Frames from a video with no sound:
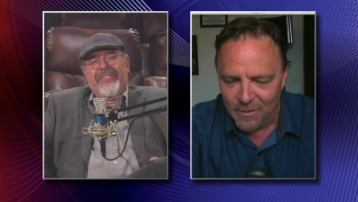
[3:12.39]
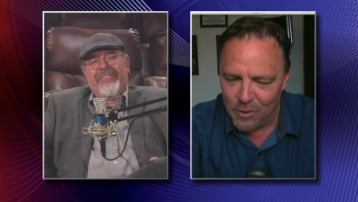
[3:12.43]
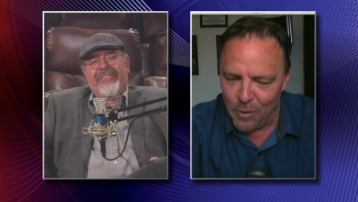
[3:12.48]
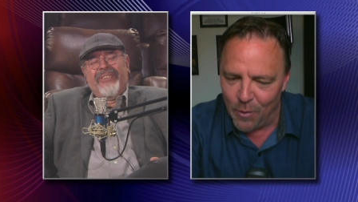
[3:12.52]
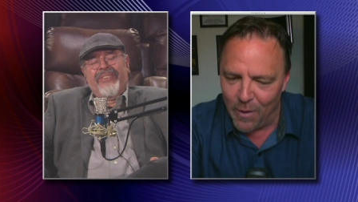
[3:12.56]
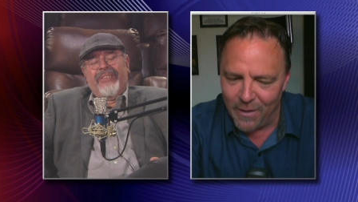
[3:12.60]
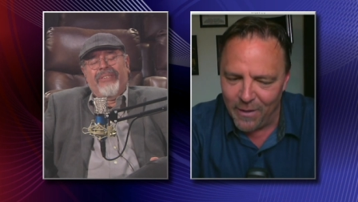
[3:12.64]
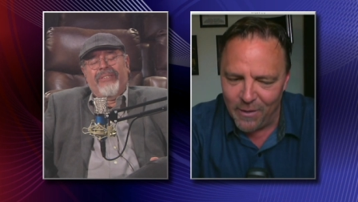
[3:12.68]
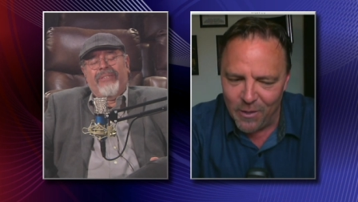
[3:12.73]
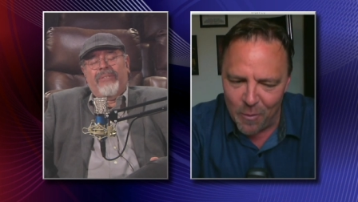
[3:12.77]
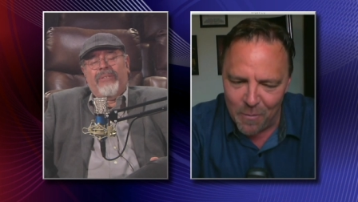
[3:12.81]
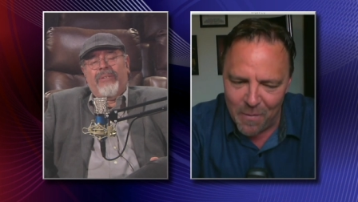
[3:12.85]

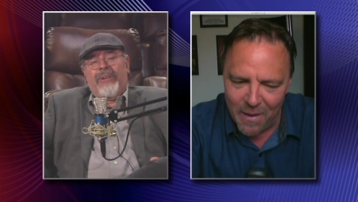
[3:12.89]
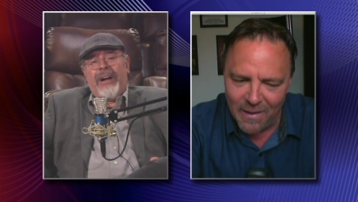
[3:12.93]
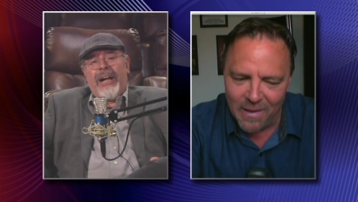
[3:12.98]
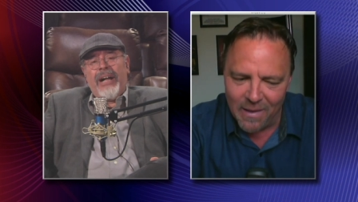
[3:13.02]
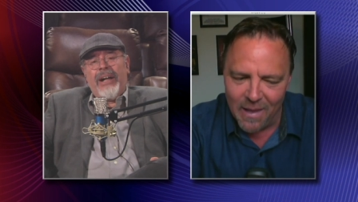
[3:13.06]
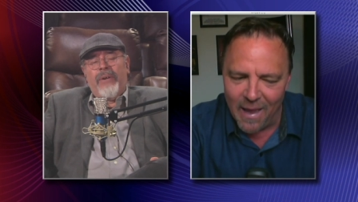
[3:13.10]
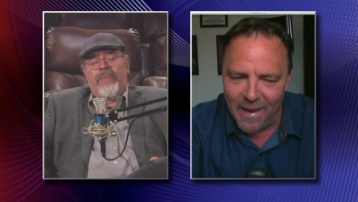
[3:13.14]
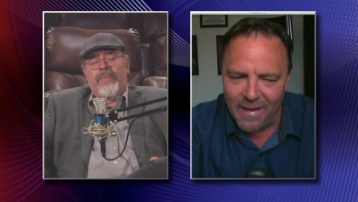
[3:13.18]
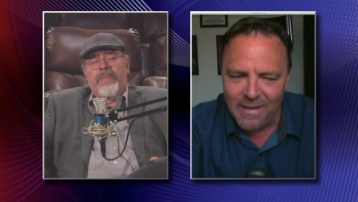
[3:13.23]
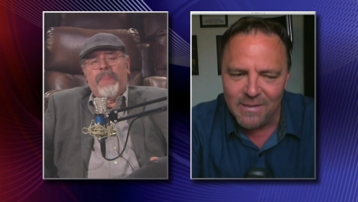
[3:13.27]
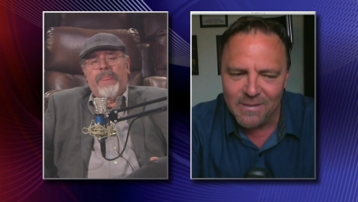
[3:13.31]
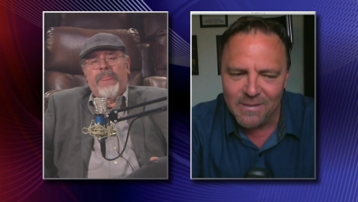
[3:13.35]
So I know my
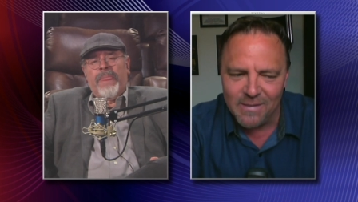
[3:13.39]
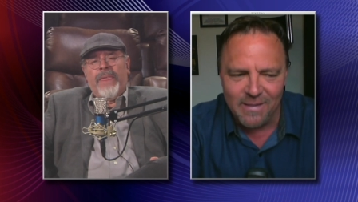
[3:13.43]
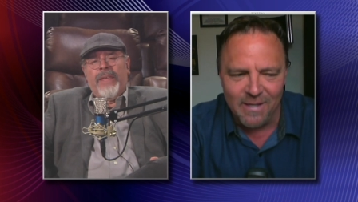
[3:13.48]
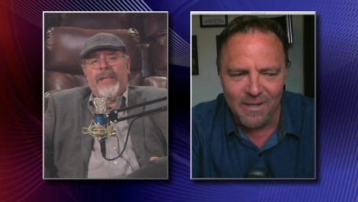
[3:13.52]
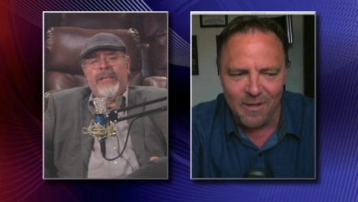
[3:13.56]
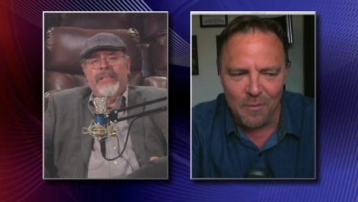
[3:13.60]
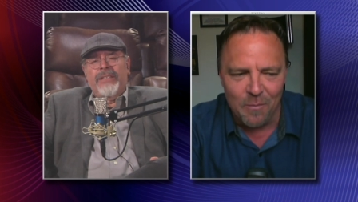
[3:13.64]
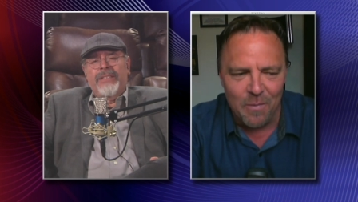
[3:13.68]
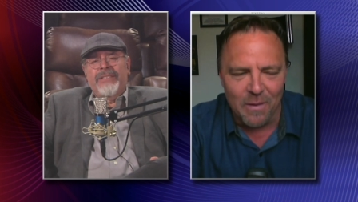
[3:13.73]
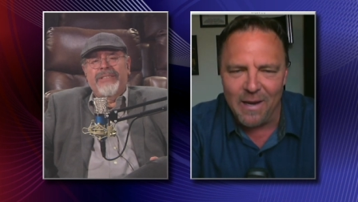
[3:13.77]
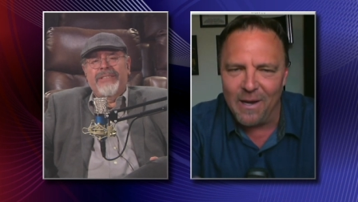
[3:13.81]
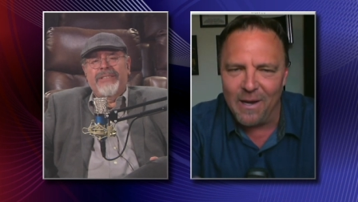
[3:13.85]
lines
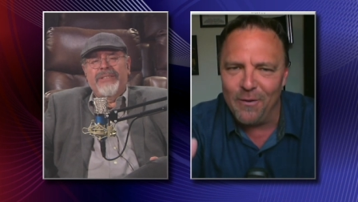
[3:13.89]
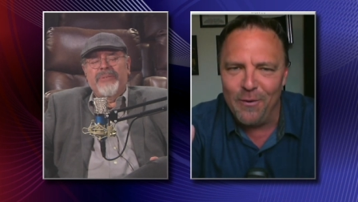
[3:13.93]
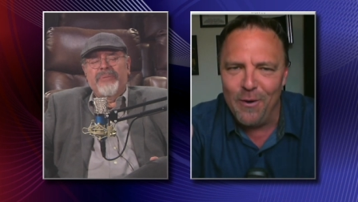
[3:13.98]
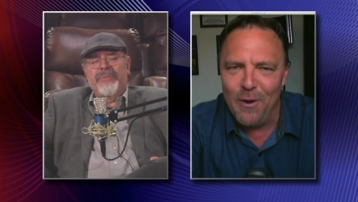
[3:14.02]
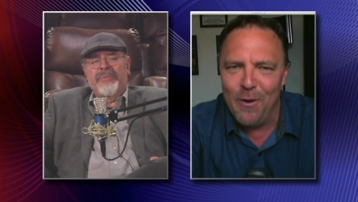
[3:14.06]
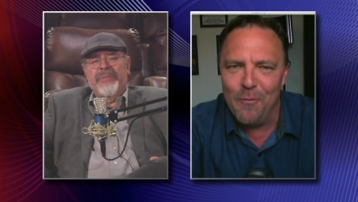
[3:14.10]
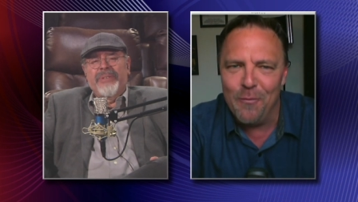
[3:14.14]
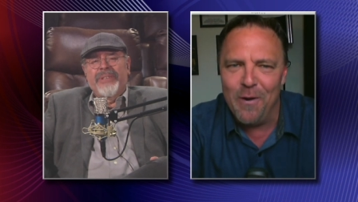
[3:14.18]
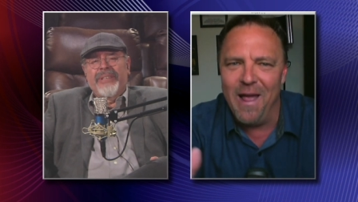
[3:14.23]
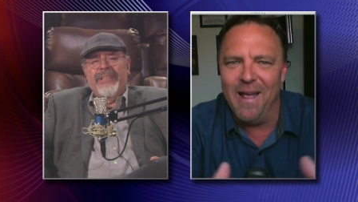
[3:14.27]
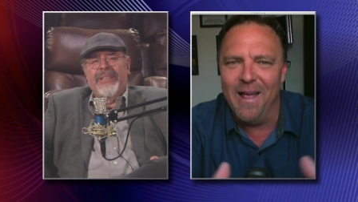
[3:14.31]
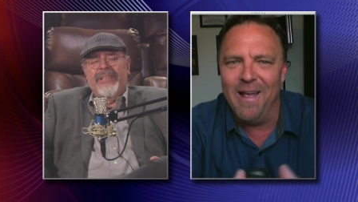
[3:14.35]
still, but I
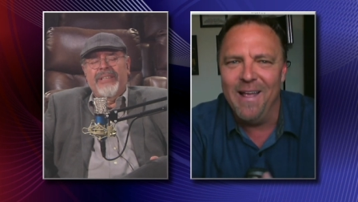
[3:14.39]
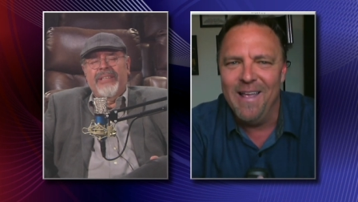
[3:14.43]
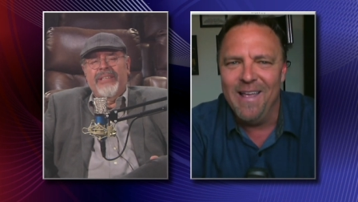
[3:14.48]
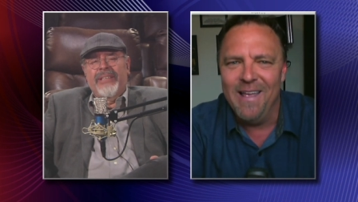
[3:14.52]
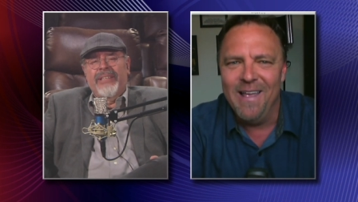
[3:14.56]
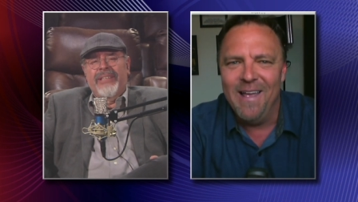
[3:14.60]
don't know